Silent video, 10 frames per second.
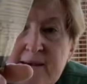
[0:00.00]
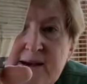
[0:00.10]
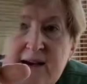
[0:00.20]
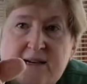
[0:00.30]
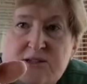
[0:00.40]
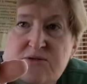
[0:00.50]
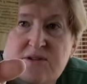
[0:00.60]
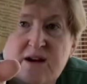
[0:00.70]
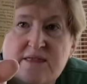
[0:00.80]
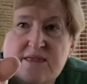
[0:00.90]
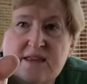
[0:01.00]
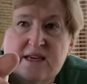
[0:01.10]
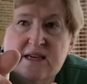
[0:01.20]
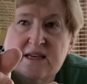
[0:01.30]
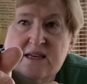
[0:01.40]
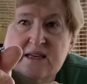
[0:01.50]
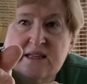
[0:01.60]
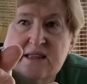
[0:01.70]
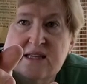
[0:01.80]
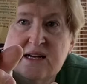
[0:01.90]
I do not think
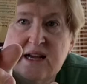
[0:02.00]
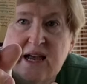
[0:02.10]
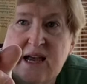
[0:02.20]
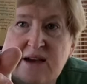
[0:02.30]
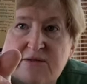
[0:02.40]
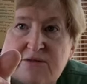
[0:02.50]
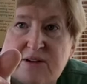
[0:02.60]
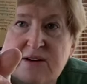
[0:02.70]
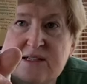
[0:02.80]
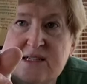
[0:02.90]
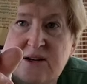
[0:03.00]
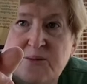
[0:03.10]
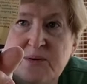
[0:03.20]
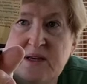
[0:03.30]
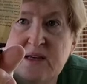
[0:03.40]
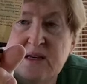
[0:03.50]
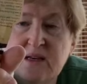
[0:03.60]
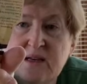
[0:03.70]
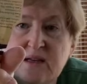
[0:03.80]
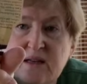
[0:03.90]
that I have Fairy Tale Pink.
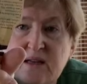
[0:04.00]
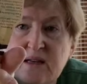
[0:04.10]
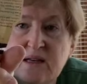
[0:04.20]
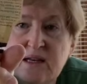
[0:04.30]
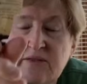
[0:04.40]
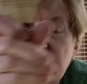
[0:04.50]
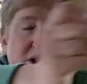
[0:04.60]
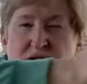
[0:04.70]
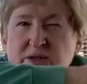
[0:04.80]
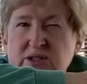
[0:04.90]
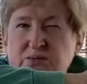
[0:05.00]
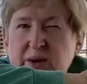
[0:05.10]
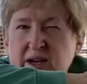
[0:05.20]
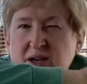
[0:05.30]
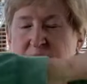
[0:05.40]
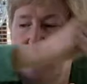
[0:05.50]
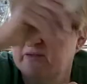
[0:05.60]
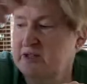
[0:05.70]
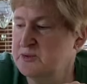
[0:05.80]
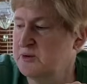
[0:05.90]
If I do, it's back here by the
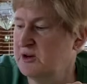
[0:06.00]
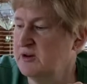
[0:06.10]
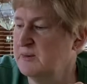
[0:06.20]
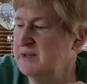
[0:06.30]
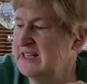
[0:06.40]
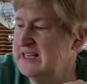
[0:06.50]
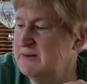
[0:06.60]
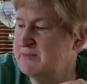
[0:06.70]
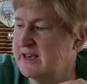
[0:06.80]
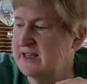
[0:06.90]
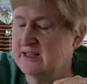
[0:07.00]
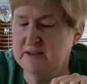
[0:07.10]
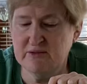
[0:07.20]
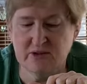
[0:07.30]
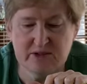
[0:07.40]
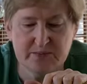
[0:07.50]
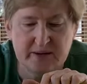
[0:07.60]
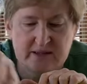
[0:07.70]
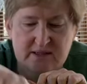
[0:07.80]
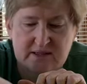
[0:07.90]
vegetable garden. I'm going to keep that, even though it's
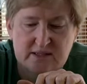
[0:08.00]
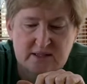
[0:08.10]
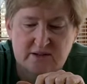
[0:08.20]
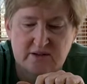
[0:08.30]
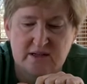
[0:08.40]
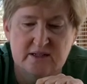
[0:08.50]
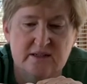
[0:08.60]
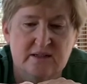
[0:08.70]
about to disintegrate.